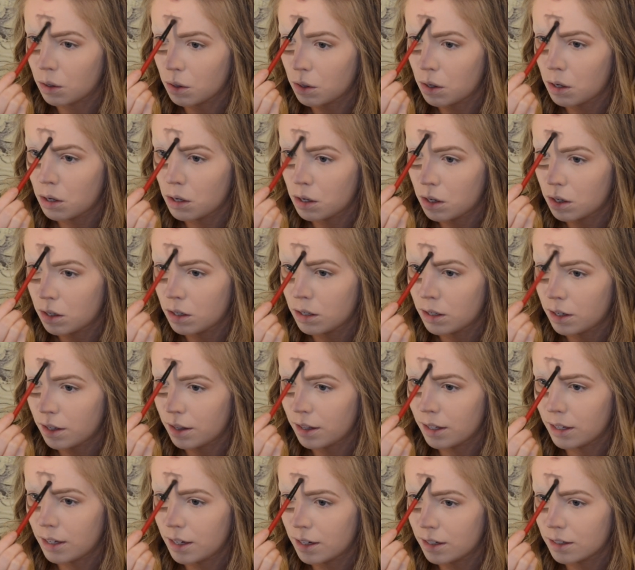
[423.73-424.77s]
I
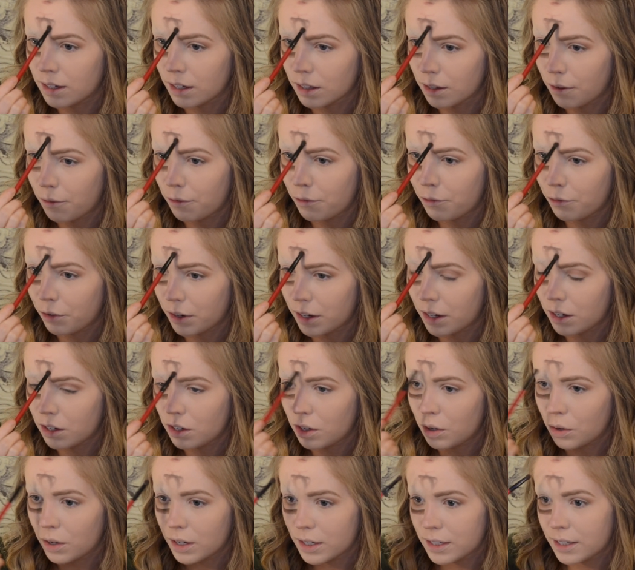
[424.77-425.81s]
think he's like the freaking
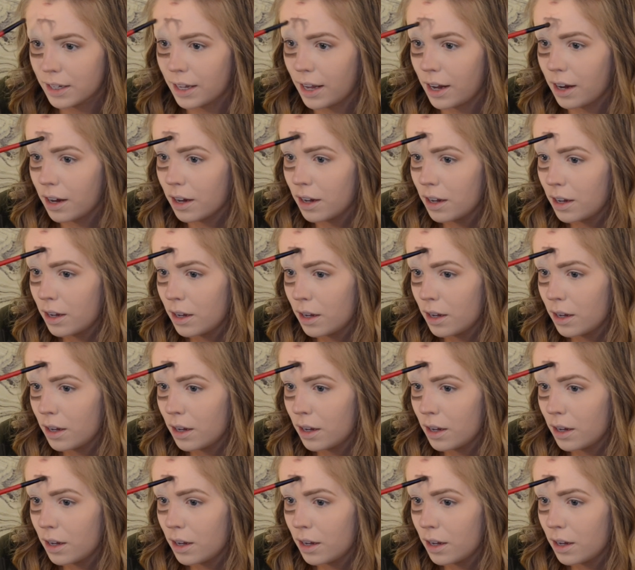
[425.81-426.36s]
cutest thing